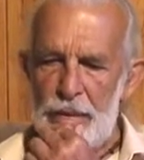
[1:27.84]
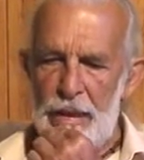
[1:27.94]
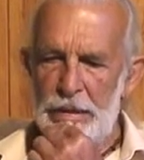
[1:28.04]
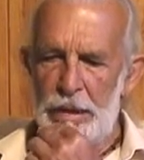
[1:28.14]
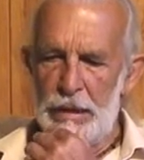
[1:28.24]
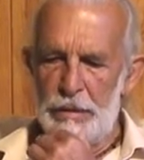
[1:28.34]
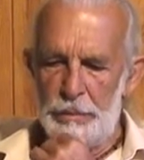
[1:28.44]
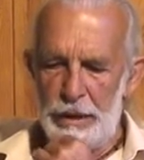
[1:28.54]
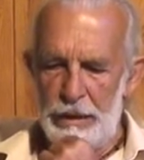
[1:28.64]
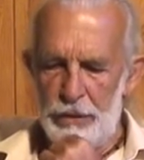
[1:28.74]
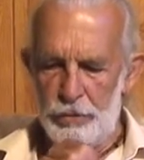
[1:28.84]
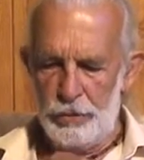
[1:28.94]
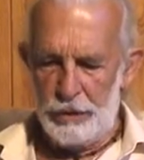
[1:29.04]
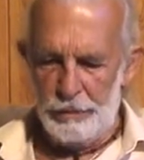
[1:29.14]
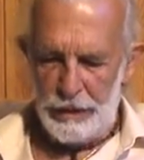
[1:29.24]
As I explained
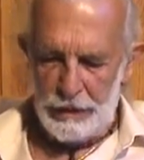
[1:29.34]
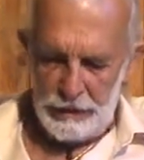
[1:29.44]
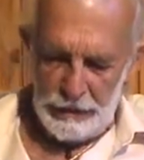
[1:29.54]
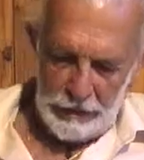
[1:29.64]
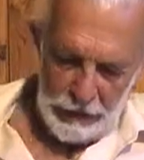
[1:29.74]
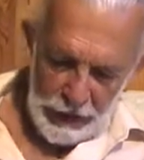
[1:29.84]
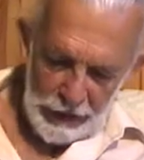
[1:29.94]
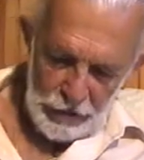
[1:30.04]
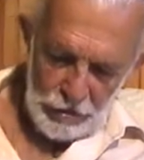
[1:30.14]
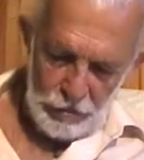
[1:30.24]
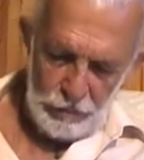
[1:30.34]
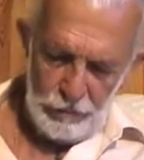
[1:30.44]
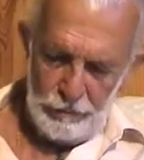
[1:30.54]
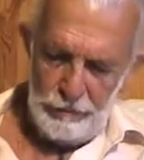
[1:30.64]
during my slideshow,